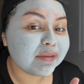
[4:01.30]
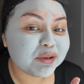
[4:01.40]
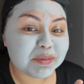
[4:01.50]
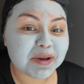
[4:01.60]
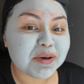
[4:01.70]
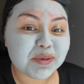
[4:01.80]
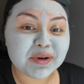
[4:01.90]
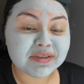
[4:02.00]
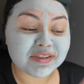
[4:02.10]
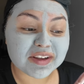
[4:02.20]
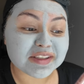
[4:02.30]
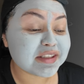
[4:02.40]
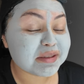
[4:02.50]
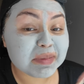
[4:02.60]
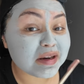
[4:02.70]
have to make a weird face
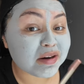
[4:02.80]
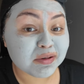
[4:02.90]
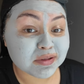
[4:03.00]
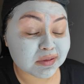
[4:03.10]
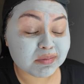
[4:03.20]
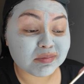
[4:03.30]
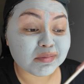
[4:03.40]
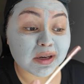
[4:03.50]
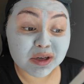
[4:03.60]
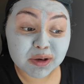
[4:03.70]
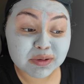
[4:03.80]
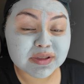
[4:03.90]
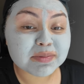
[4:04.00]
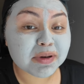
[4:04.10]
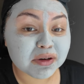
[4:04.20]
because my nose, my
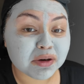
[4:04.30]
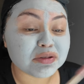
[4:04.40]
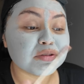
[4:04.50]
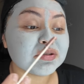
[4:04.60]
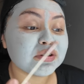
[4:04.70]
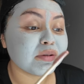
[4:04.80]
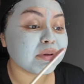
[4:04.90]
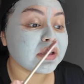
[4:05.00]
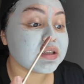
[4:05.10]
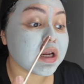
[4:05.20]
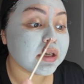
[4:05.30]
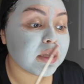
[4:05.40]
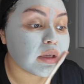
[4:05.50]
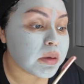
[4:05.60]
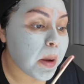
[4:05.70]
nose and my nostrils are really
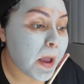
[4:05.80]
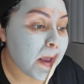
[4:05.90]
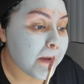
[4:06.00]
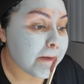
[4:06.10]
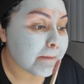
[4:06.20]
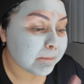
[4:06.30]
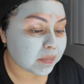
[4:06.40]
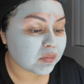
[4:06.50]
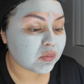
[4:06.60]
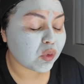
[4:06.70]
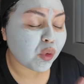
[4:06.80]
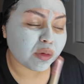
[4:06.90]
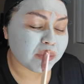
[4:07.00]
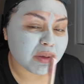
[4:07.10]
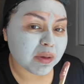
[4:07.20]
tiny or
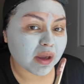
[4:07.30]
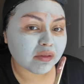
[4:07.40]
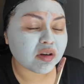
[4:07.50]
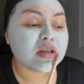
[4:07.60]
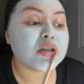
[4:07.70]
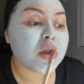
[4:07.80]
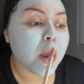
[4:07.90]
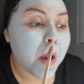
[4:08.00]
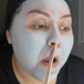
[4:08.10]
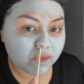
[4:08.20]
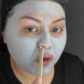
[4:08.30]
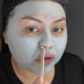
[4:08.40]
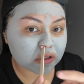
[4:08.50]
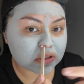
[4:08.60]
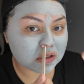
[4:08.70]
maybe average. I'm
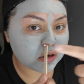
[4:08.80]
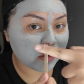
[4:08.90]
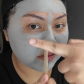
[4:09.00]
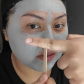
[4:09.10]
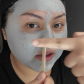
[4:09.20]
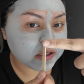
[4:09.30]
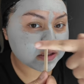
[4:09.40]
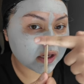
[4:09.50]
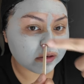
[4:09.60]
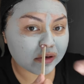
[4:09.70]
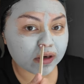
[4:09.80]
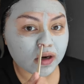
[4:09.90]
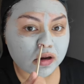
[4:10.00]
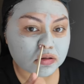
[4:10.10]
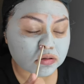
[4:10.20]
focusing on this side right
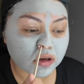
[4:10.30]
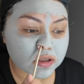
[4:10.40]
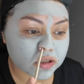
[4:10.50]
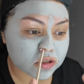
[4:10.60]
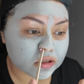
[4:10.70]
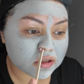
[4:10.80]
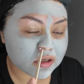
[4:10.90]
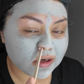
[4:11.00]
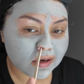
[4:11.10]
now. So I just,